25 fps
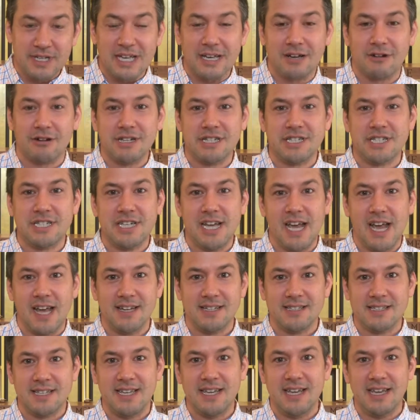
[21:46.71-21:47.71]

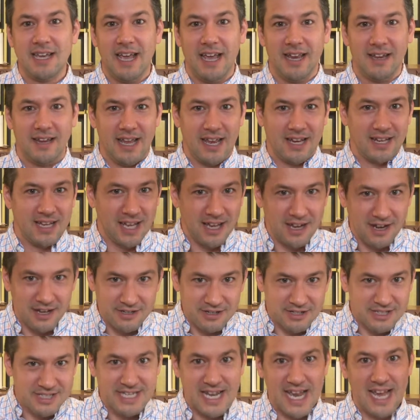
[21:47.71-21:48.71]
Christianity and can
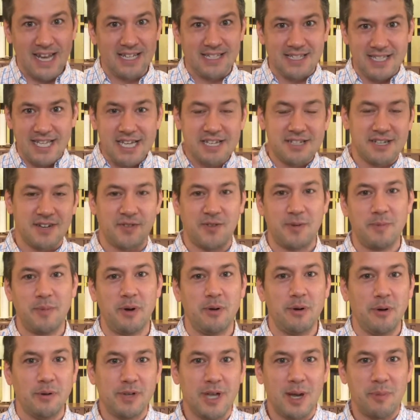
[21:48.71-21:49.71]
understand and teach it from a
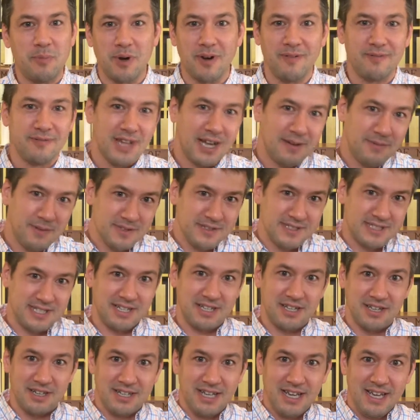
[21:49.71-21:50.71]
whole number of levels
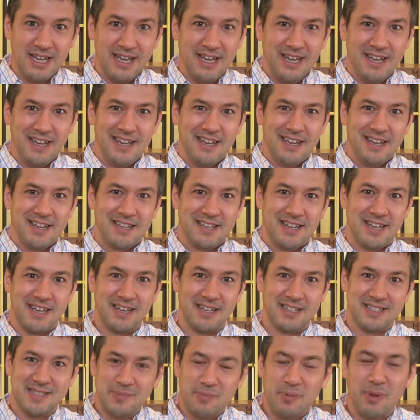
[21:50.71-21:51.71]
and can
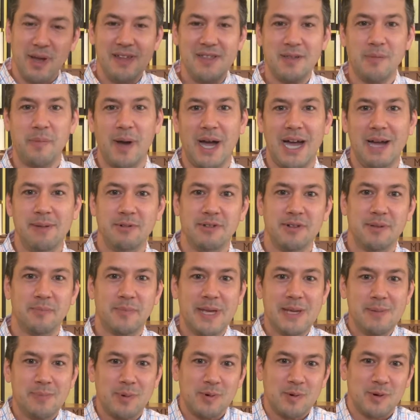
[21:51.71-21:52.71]
explain the Bible, and
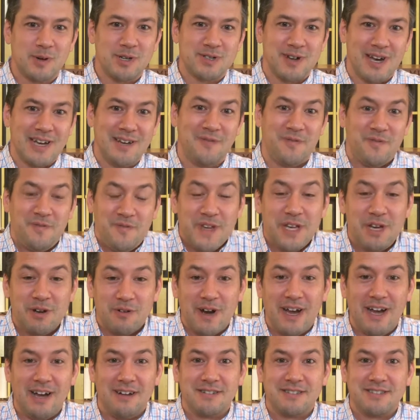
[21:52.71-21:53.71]
people who are trying to
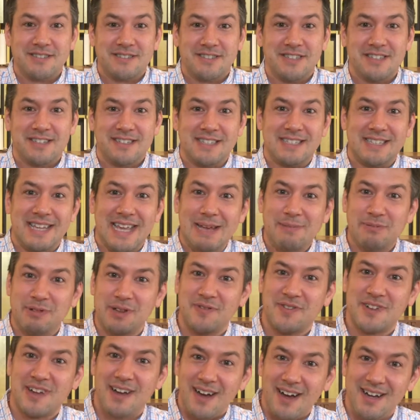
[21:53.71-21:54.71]
figure out just the table
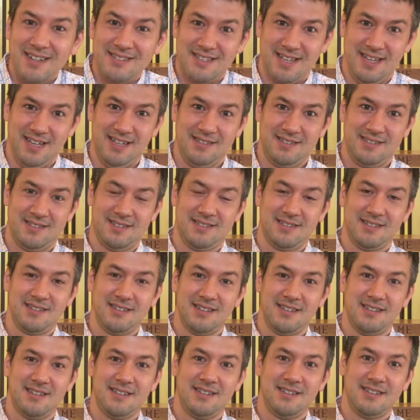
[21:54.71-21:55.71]
of contents
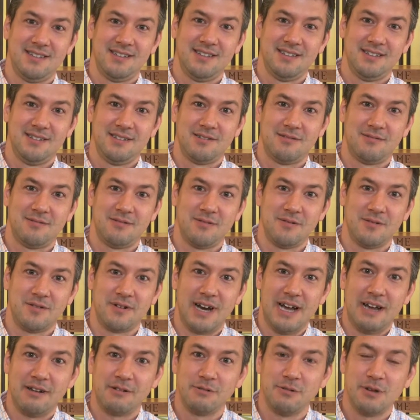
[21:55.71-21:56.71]

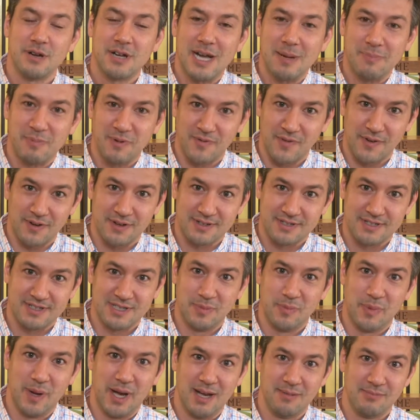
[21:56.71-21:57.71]
or how to look up a verse in
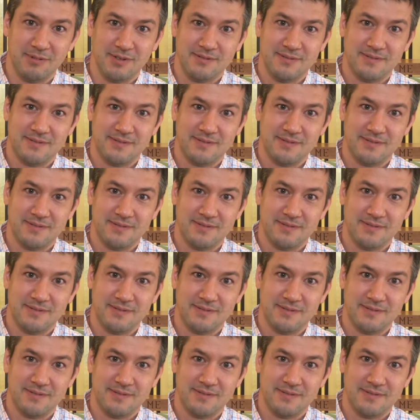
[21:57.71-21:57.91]
the Bible.